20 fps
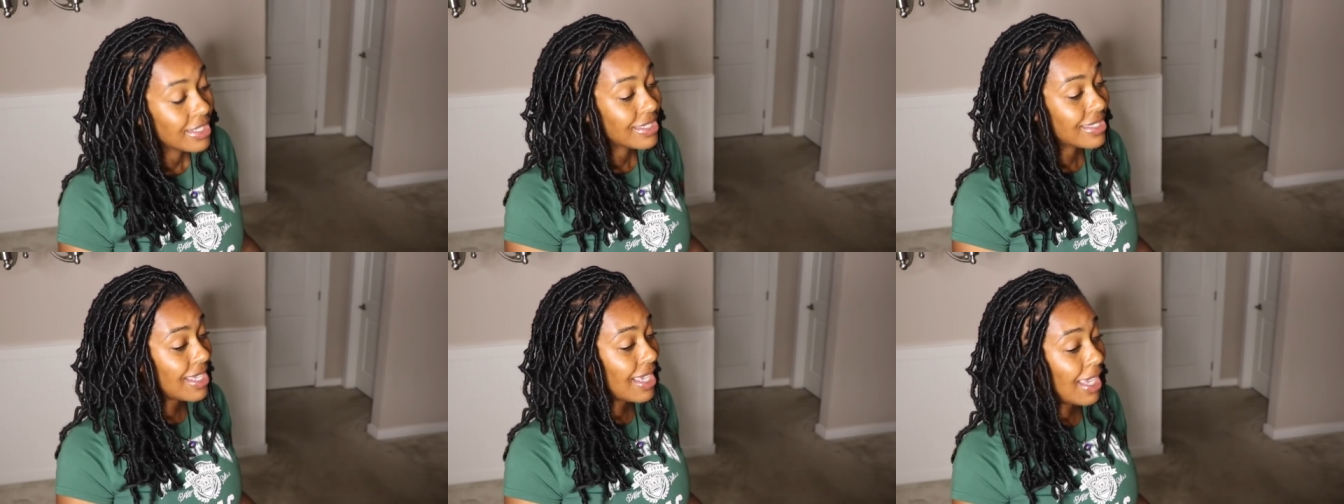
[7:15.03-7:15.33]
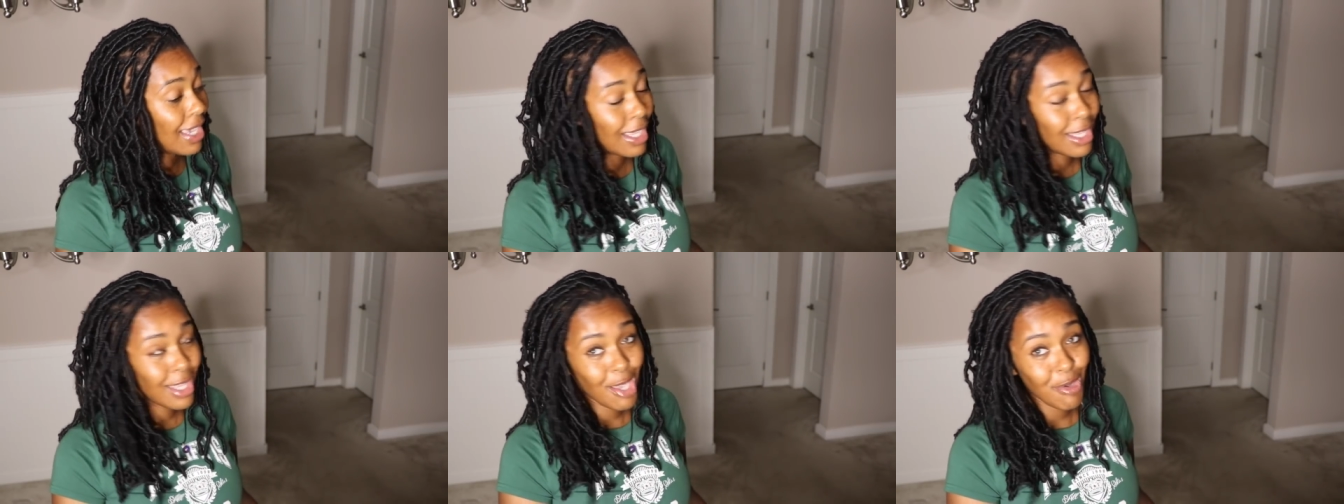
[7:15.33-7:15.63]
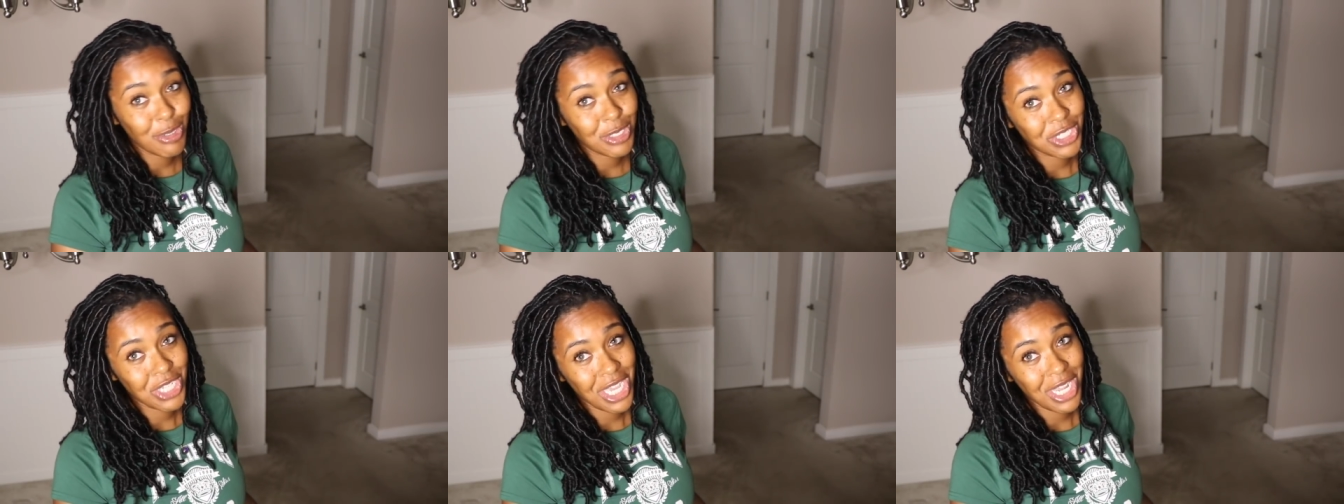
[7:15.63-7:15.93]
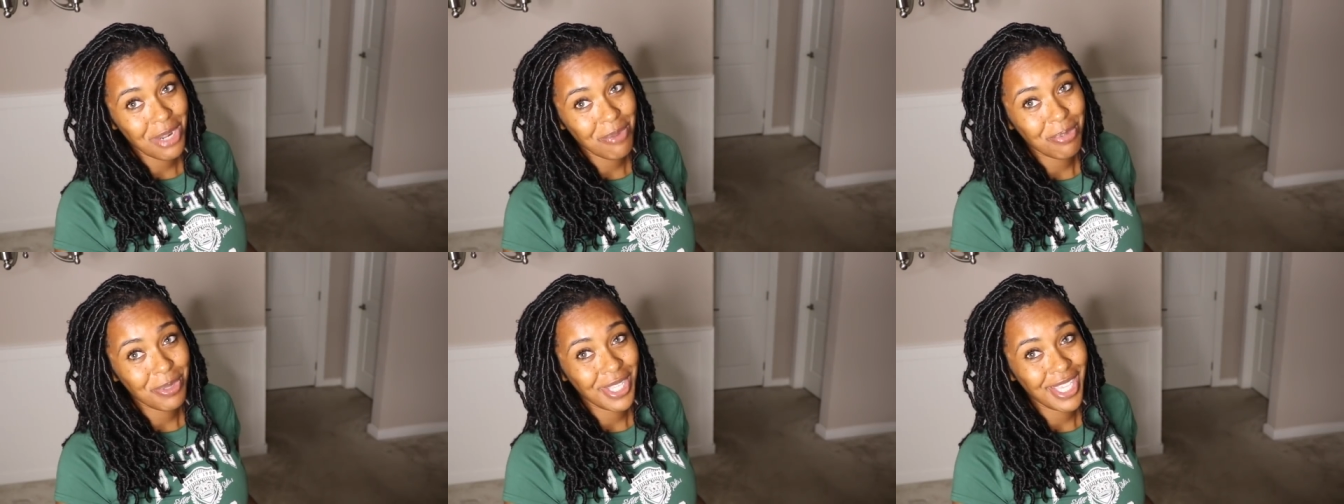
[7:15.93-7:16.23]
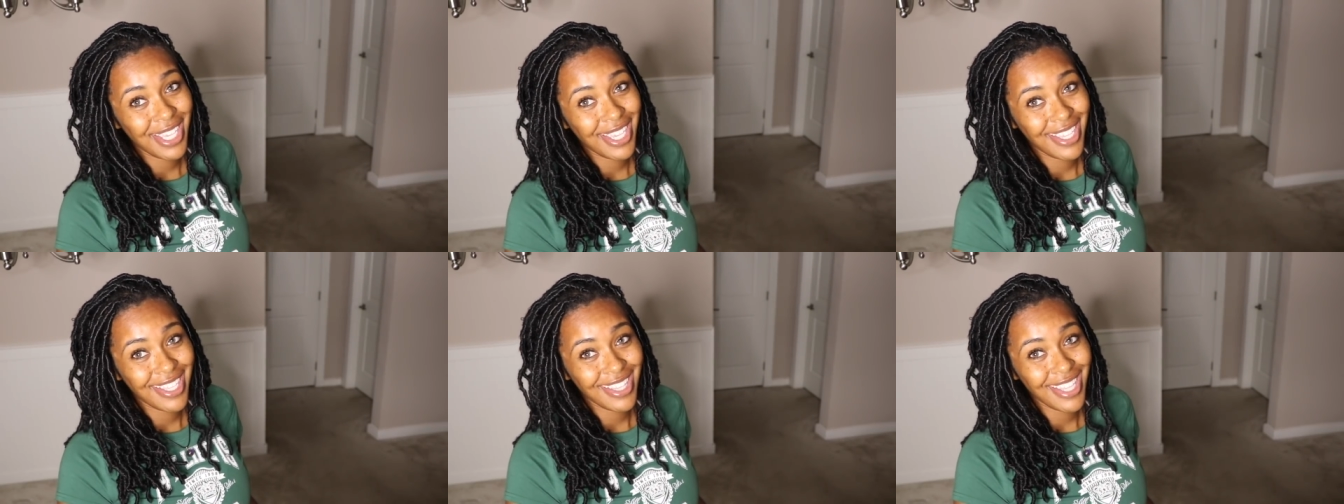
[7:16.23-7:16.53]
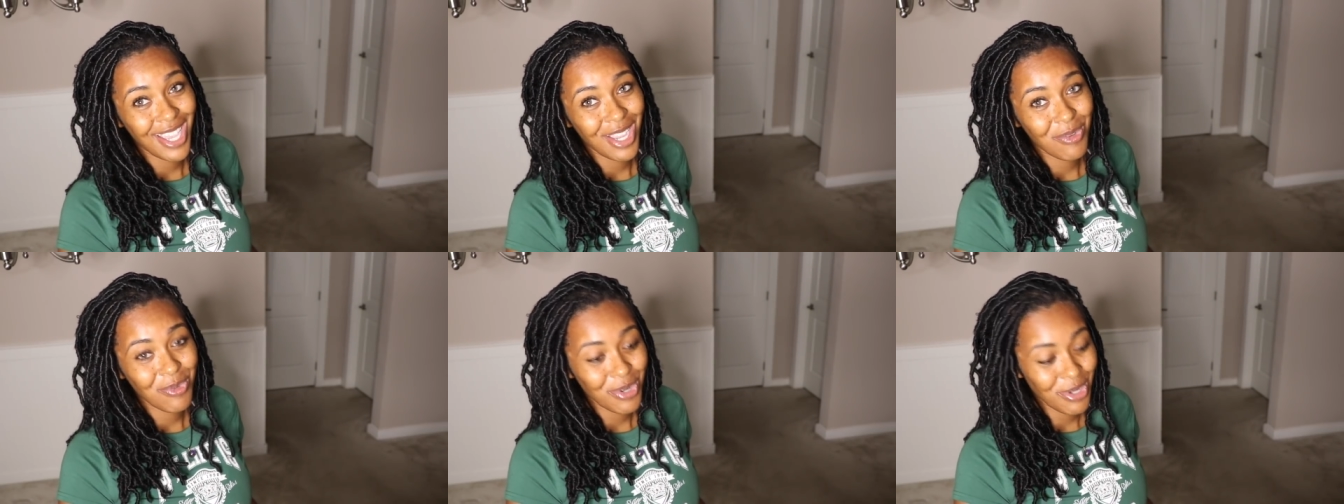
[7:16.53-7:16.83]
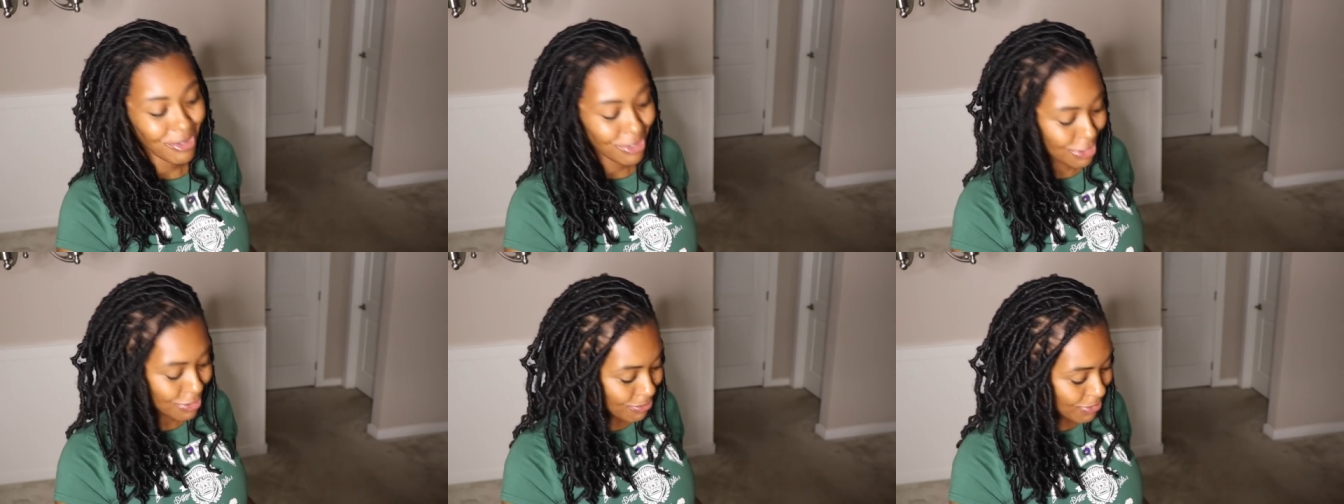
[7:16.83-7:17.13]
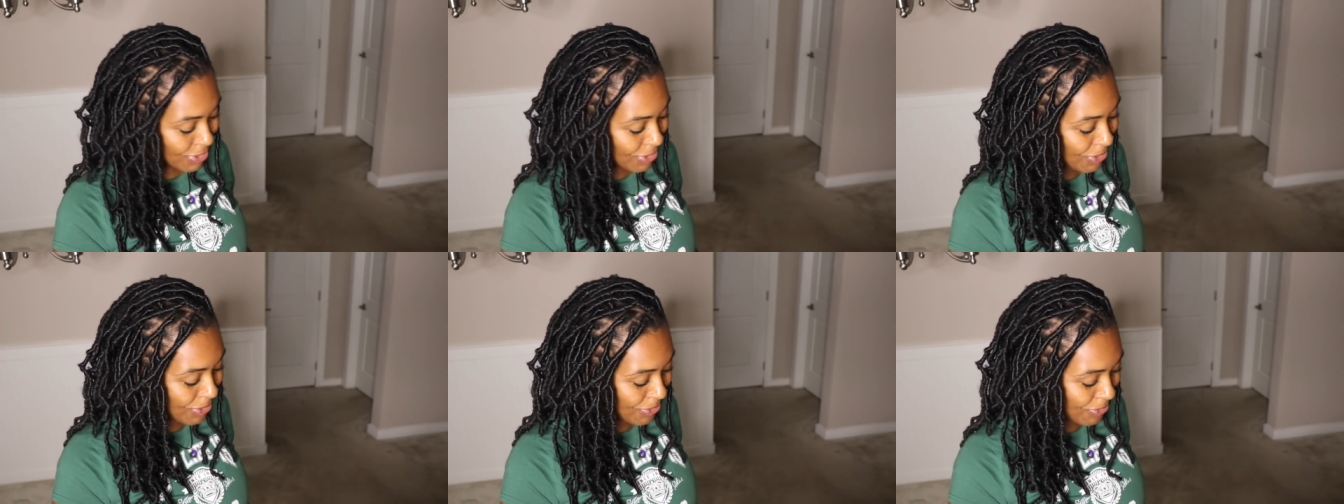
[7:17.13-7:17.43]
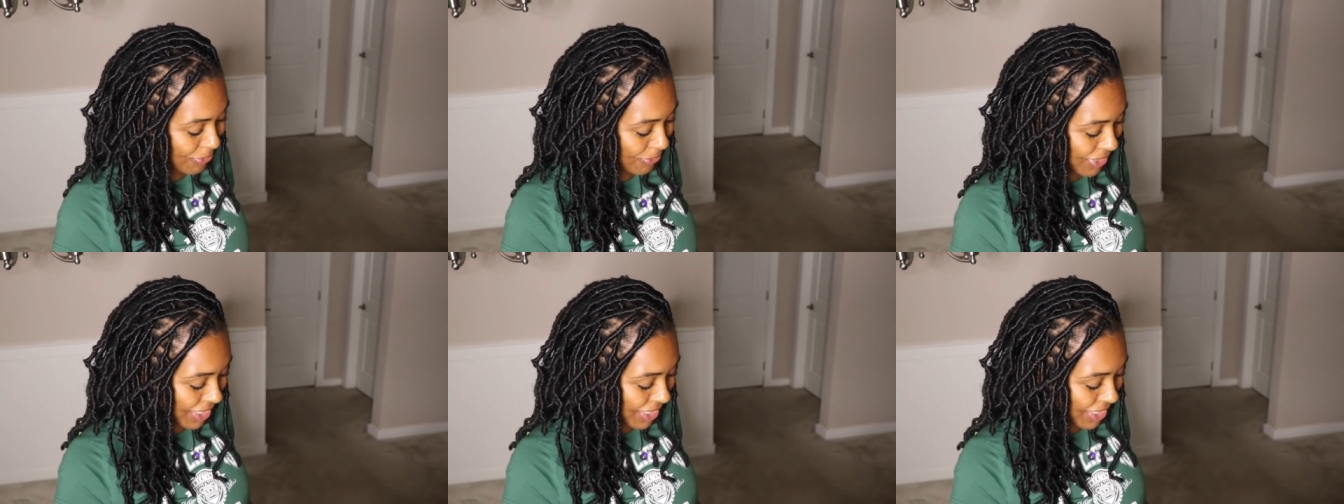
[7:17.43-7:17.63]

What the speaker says: dang, they were trying to play it like real smooth,